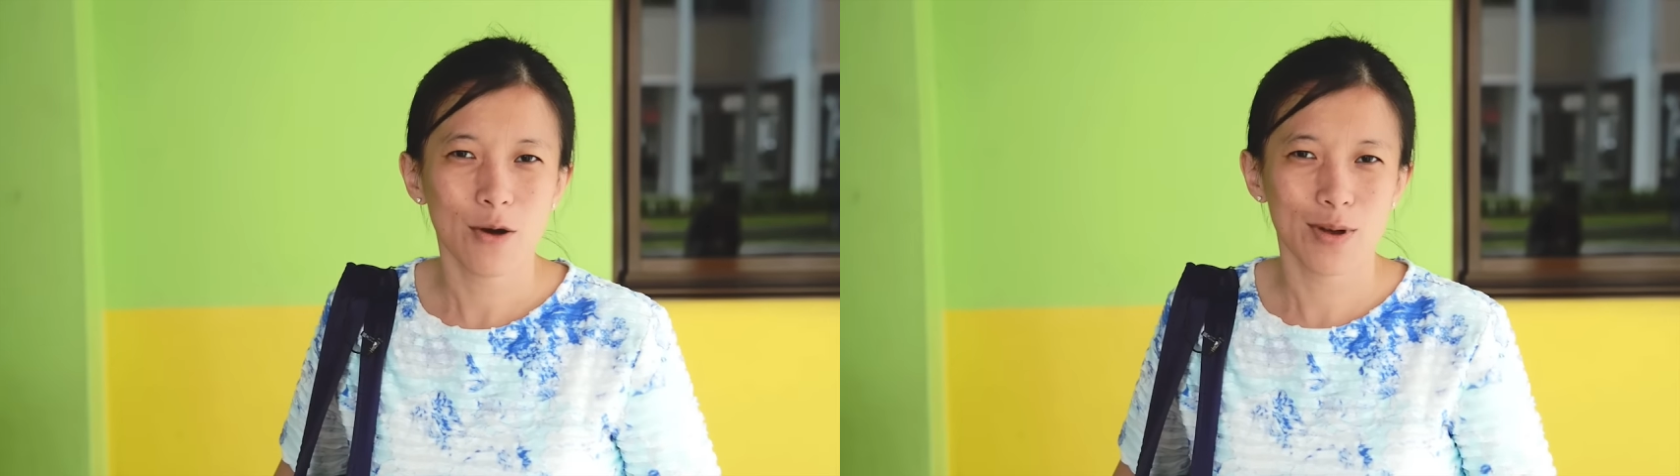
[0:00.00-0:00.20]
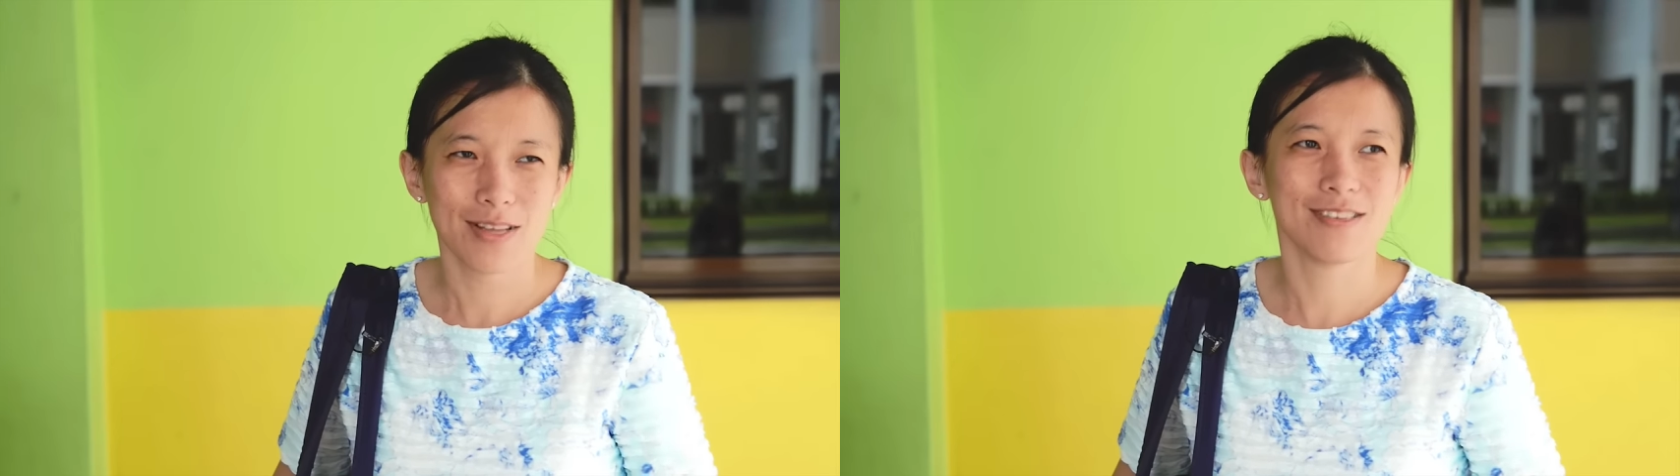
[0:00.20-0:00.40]

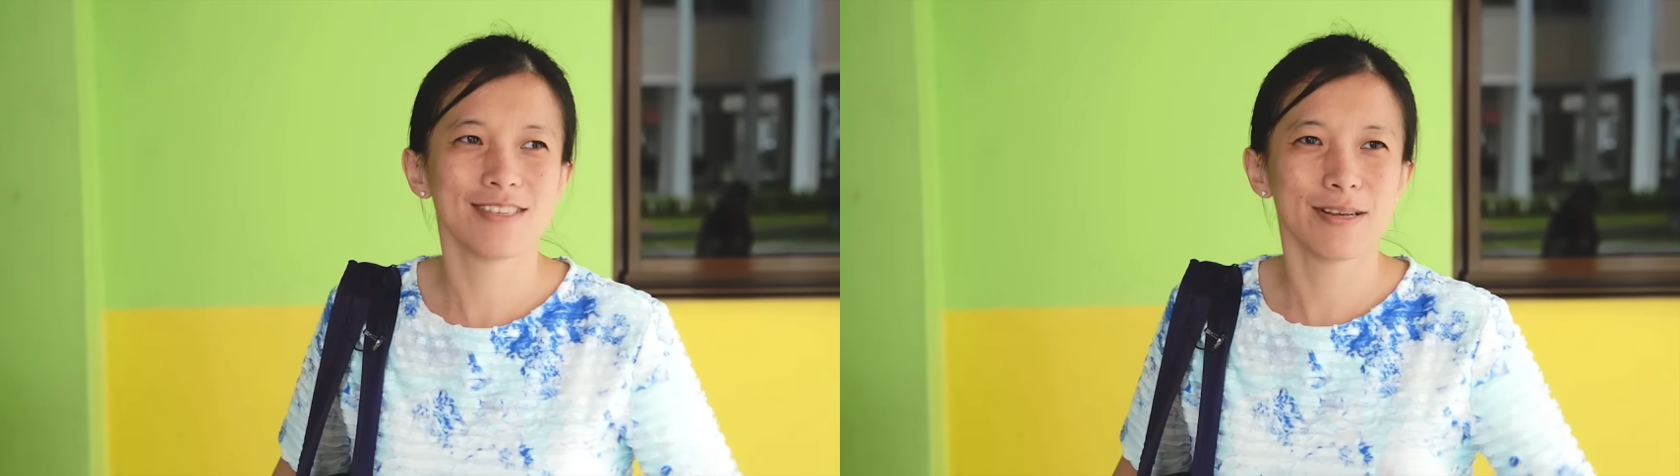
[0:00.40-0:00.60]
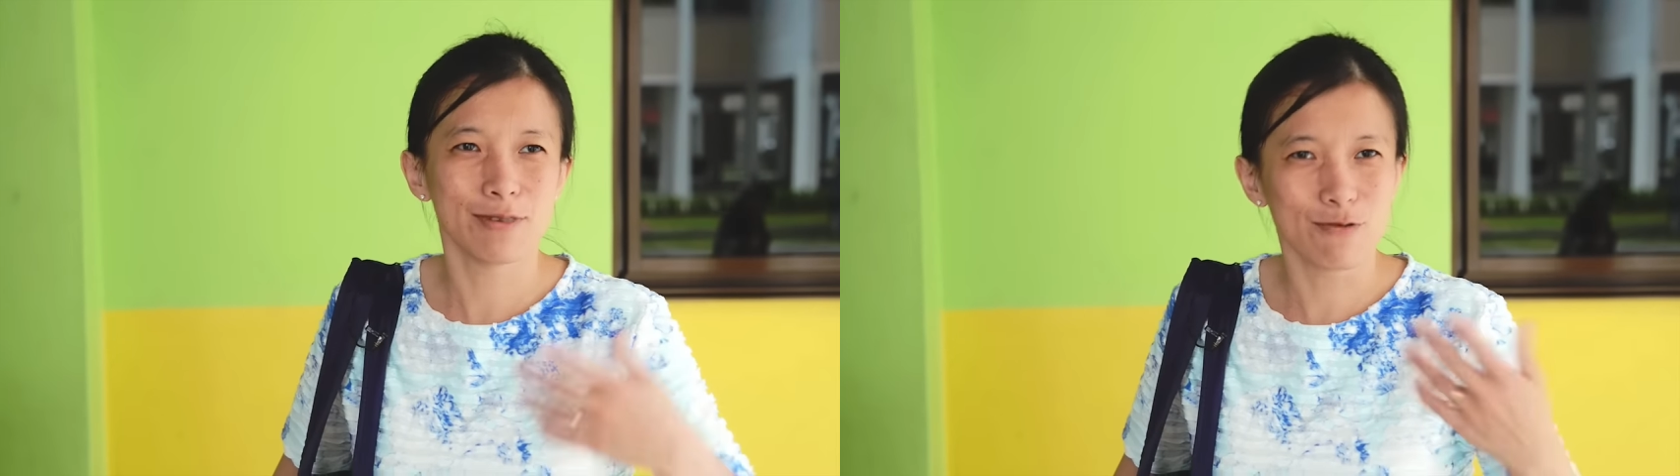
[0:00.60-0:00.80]
When you do
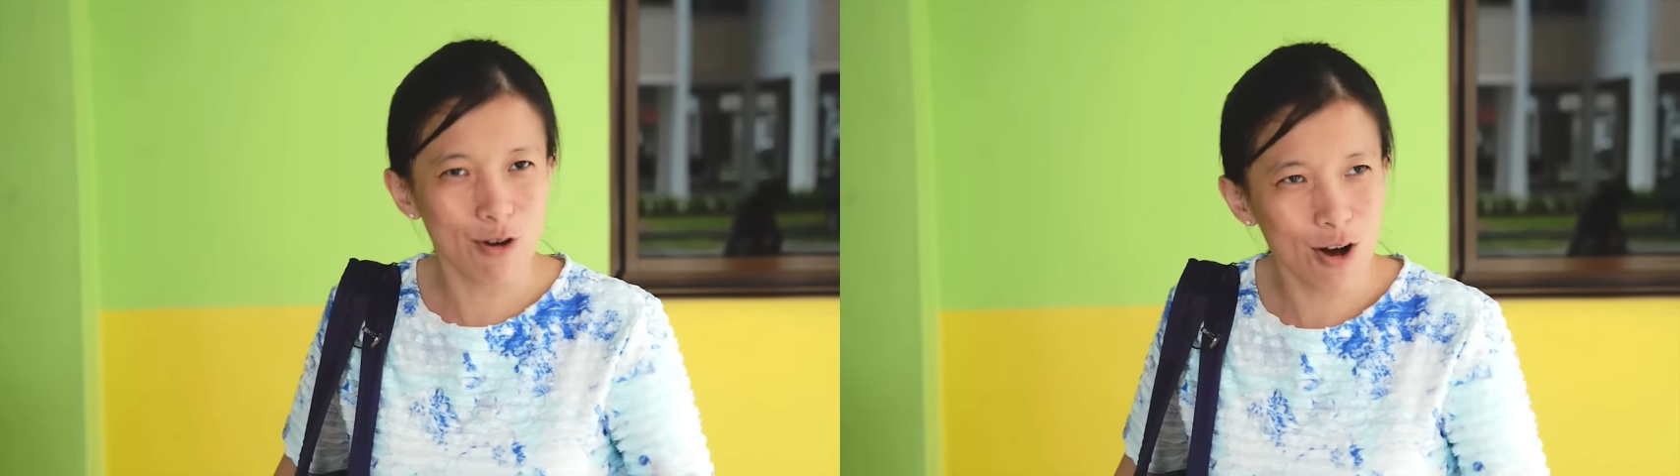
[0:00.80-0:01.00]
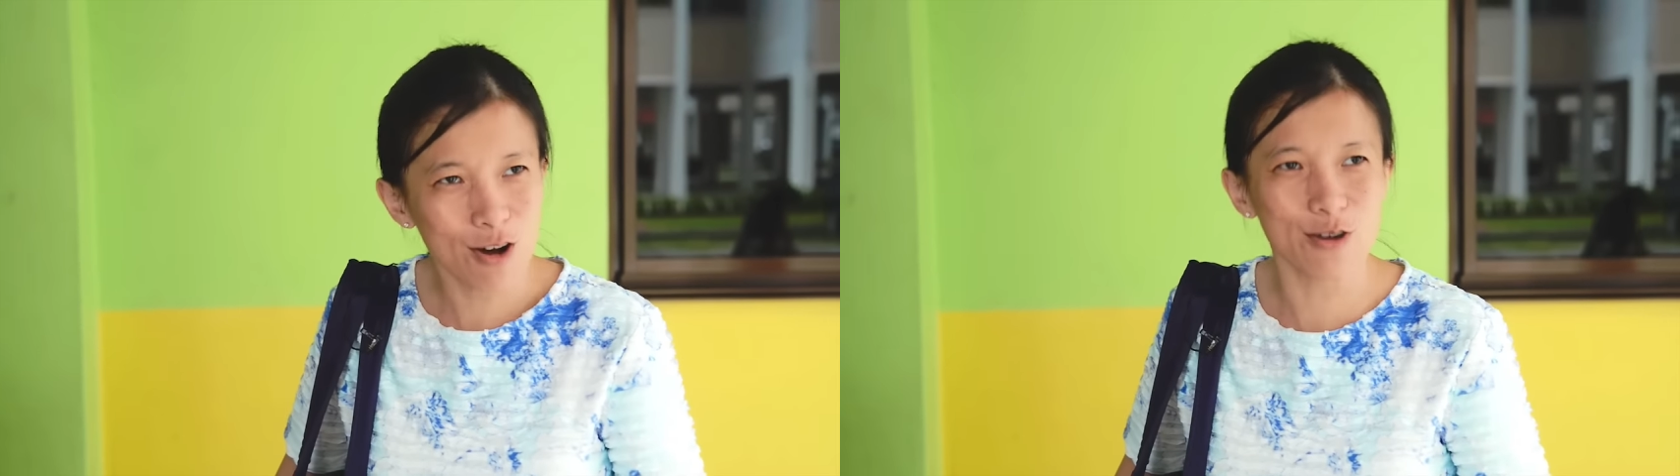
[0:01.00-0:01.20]
something
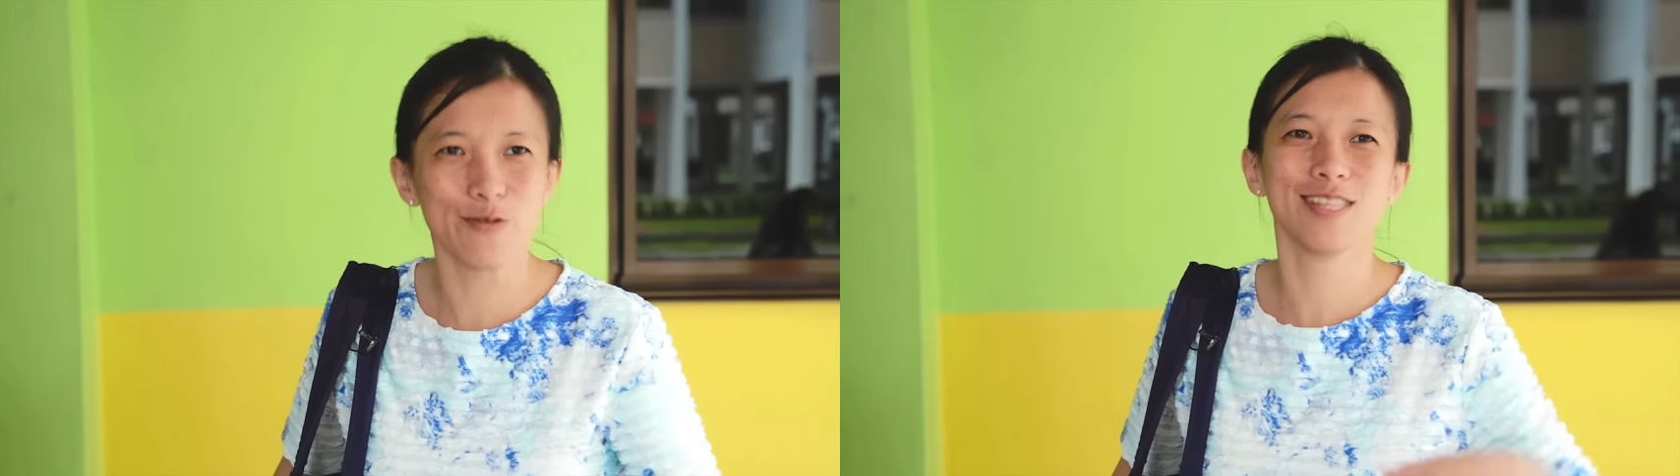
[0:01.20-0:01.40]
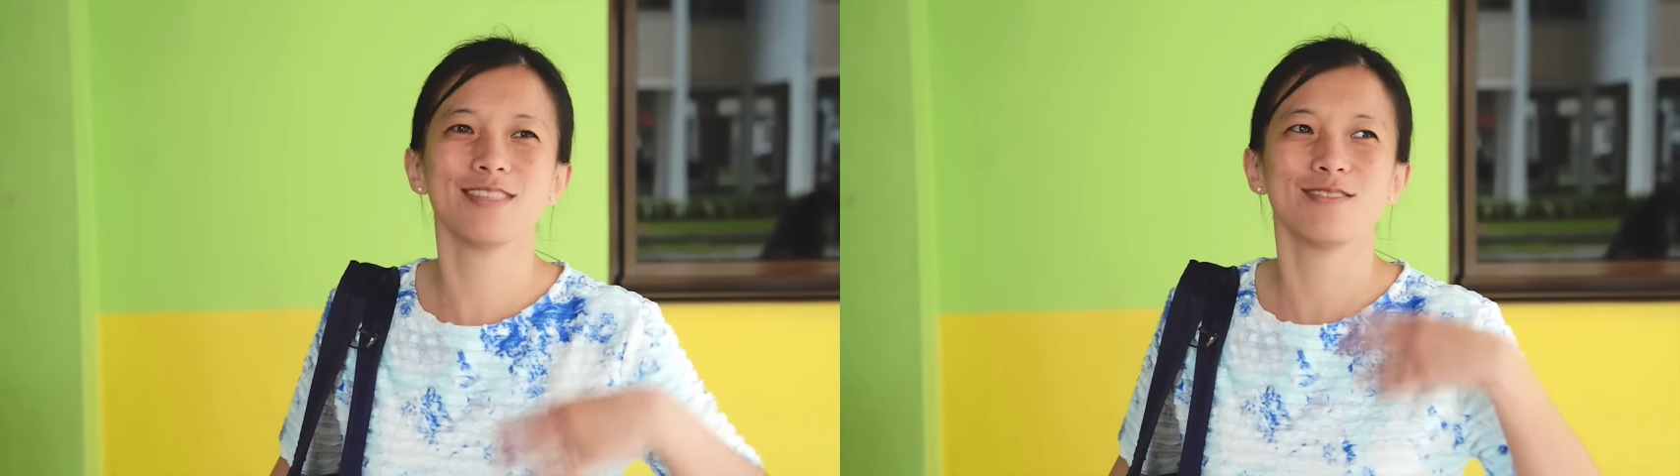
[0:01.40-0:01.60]
wrong or
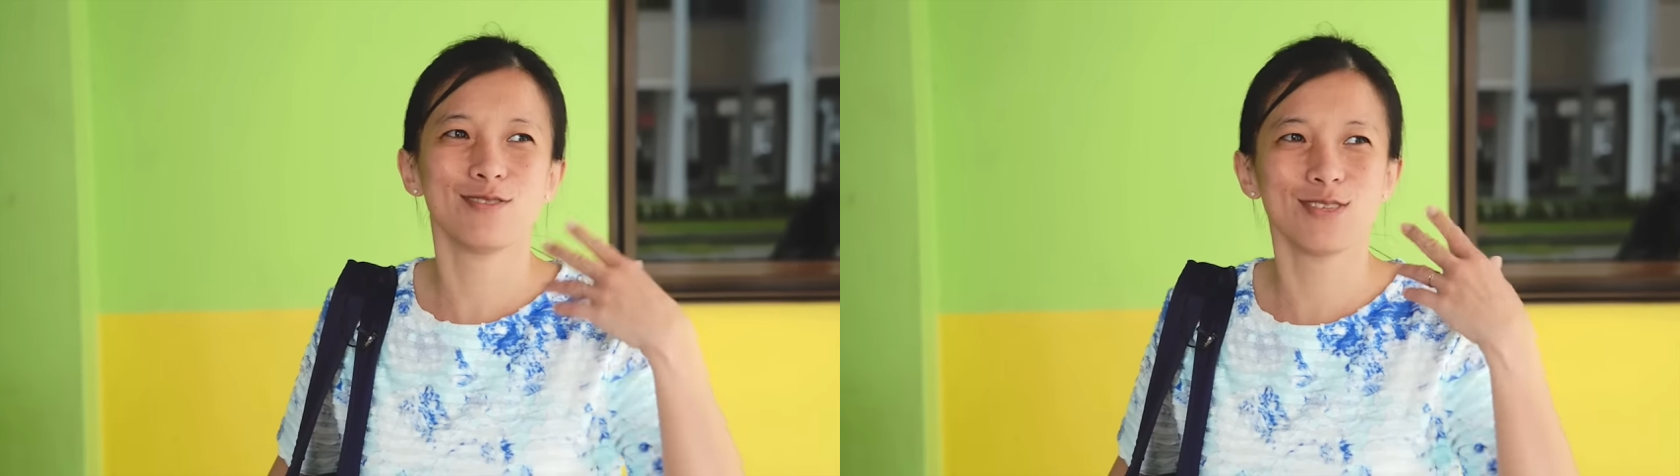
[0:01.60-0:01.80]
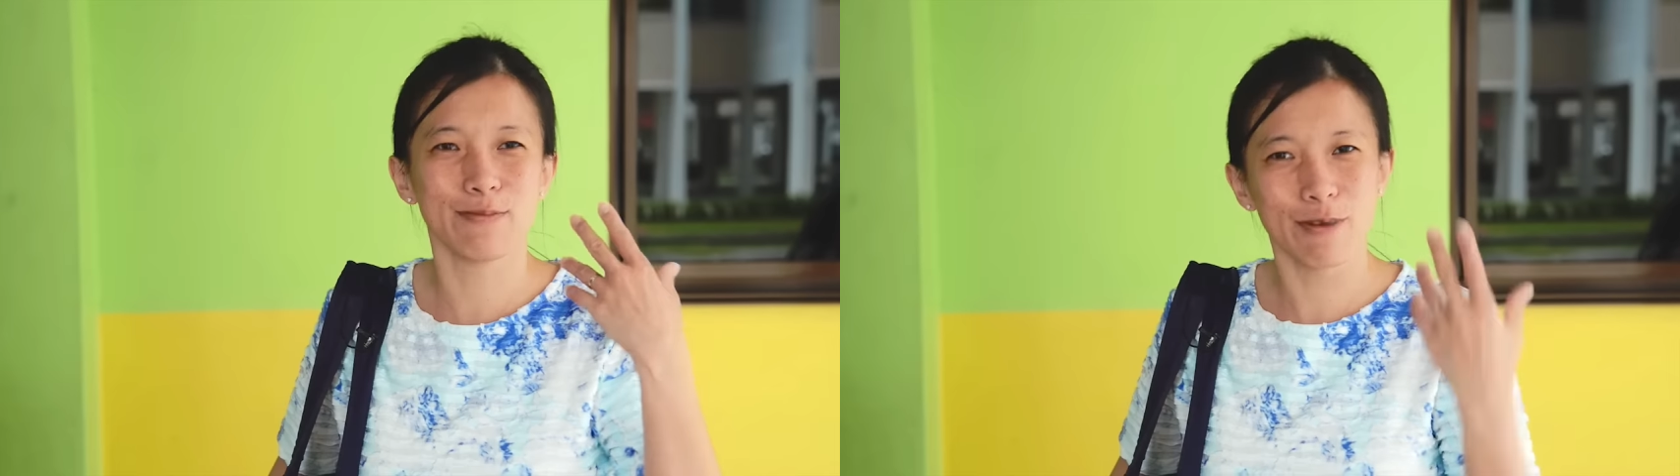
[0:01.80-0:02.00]
when you
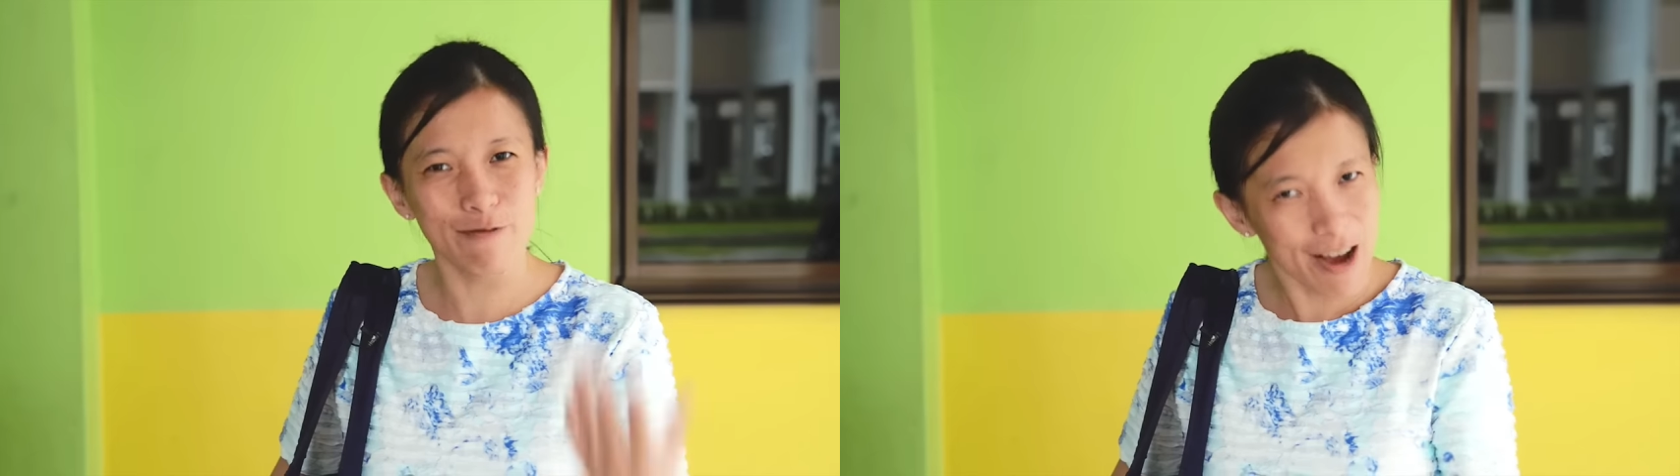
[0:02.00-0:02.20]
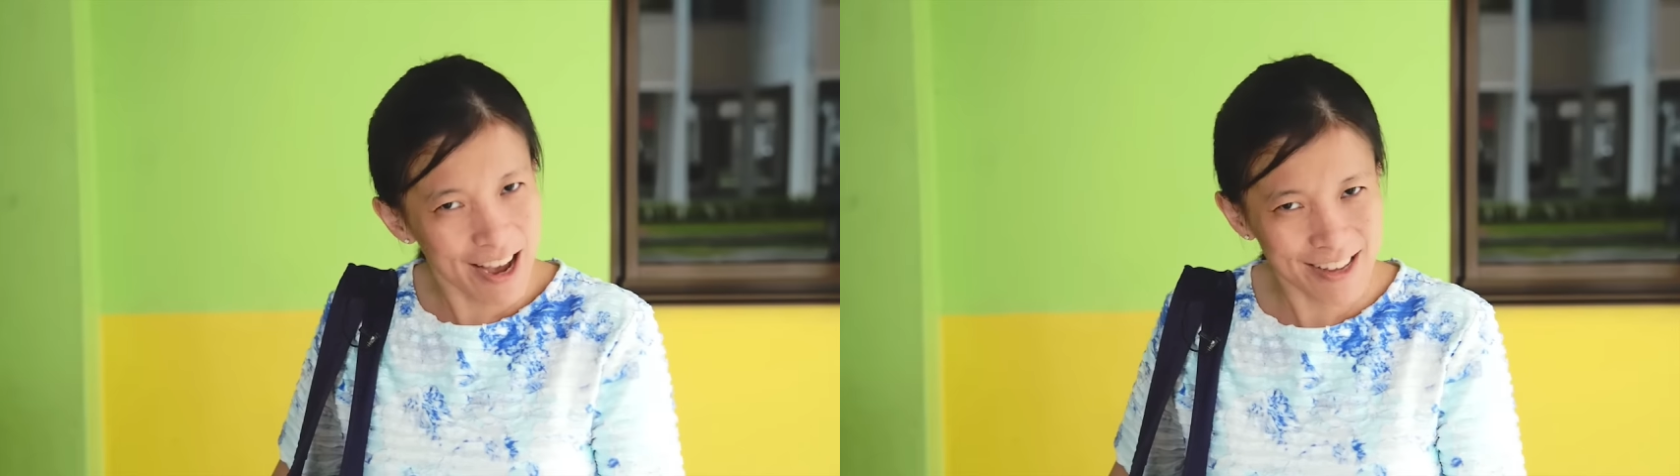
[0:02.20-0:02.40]
do something
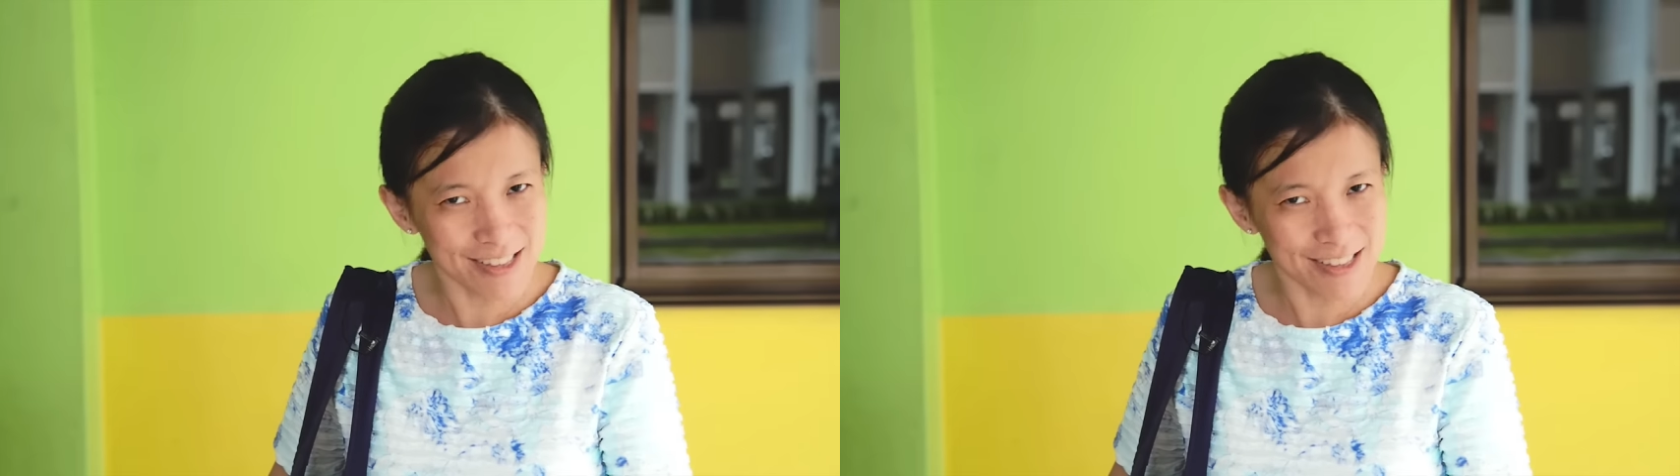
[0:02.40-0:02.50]
right,